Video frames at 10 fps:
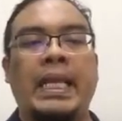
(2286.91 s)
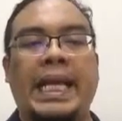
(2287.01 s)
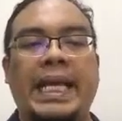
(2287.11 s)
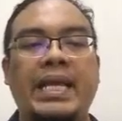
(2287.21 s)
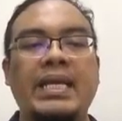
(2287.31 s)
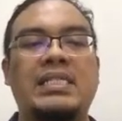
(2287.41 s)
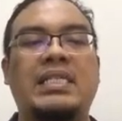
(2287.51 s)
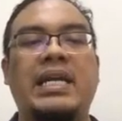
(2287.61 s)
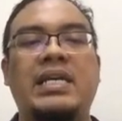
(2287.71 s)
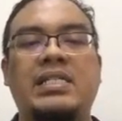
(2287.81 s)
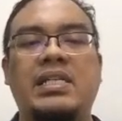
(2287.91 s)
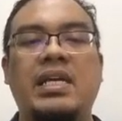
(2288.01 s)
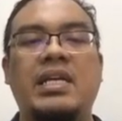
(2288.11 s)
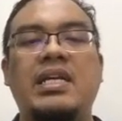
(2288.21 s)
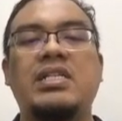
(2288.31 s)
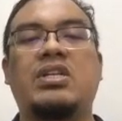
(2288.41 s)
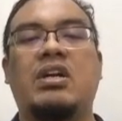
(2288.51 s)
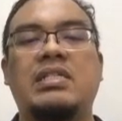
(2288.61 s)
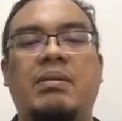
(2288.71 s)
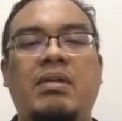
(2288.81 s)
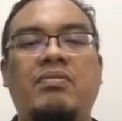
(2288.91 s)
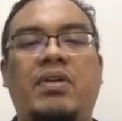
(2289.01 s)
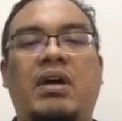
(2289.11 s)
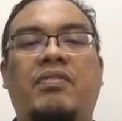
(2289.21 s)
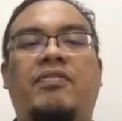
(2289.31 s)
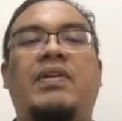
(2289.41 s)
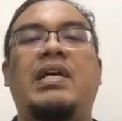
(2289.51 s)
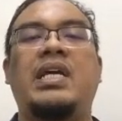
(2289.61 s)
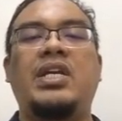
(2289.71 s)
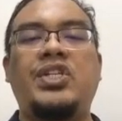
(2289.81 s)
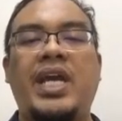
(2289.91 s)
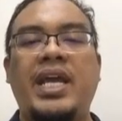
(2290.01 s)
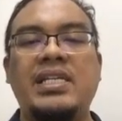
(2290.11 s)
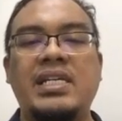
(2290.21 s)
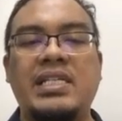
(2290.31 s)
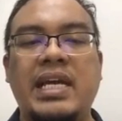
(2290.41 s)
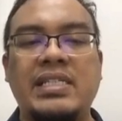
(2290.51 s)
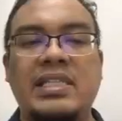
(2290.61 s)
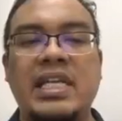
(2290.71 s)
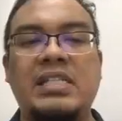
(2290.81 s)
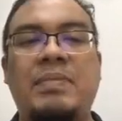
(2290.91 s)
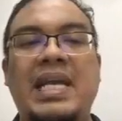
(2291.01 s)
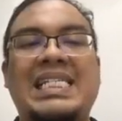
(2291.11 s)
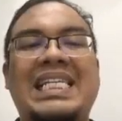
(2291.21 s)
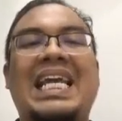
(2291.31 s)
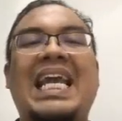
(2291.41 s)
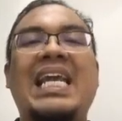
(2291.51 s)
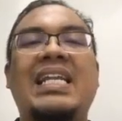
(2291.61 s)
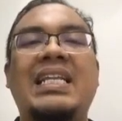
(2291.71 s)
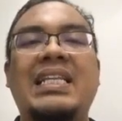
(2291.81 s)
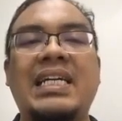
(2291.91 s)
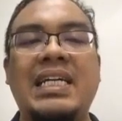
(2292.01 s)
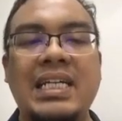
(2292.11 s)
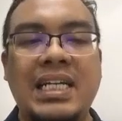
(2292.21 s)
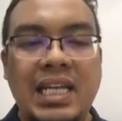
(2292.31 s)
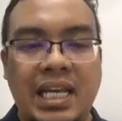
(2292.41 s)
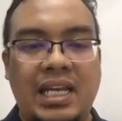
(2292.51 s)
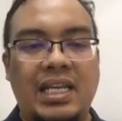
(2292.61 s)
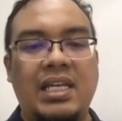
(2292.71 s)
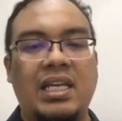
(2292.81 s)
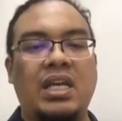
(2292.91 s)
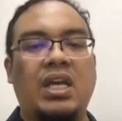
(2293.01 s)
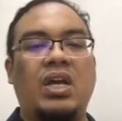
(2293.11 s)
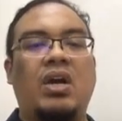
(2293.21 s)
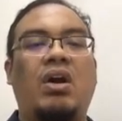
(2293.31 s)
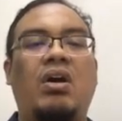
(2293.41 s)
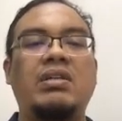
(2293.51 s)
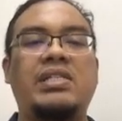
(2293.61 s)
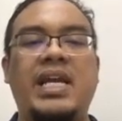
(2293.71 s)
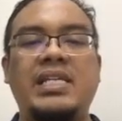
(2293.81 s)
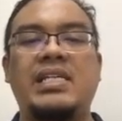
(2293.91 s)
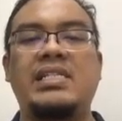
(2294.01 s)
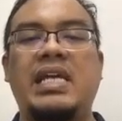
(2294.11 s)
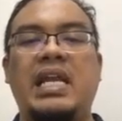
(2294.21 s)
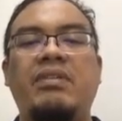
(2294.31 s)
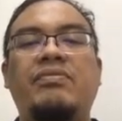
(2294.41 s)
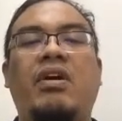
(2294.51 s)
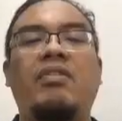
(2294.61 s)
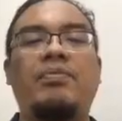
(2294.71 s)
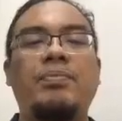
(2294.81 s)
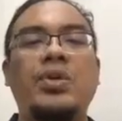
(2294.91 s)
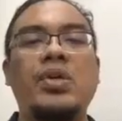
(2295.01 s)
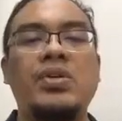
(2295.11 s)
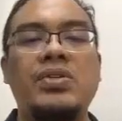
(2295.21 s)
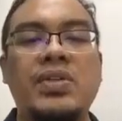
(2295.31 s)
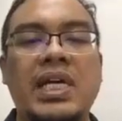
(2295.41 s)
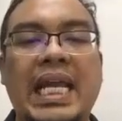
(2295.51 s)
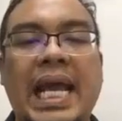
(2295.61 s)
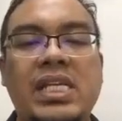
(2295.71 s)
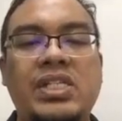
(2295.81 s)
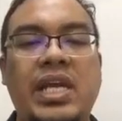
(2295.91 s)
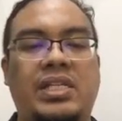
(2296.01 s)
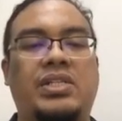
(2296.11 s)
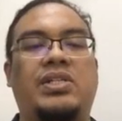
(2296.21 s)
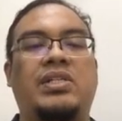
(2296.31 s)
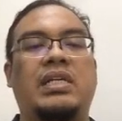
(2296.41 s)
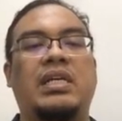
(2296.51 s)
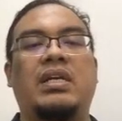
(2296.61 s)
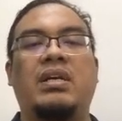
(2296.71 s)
Okay, this strategy, this concept involves changes that takes place internally or changes that involve mutual exchange.